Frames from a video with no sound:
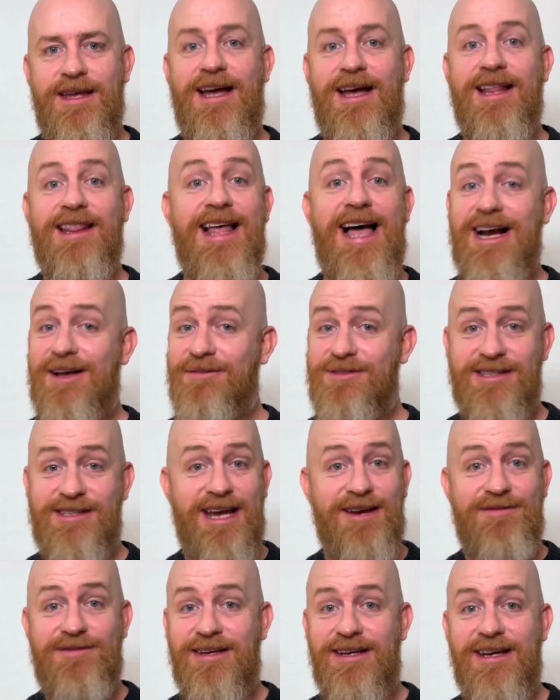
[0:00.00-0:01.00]
And lack of
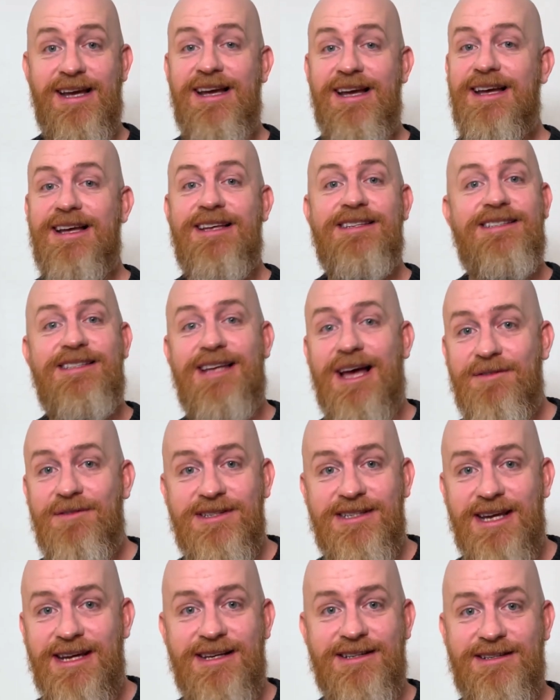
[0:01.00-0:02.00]
safety is
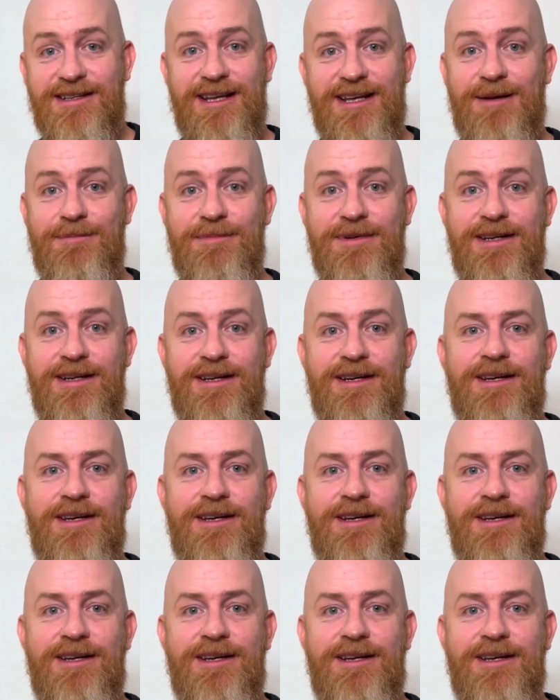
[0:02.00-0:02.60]
devastating to them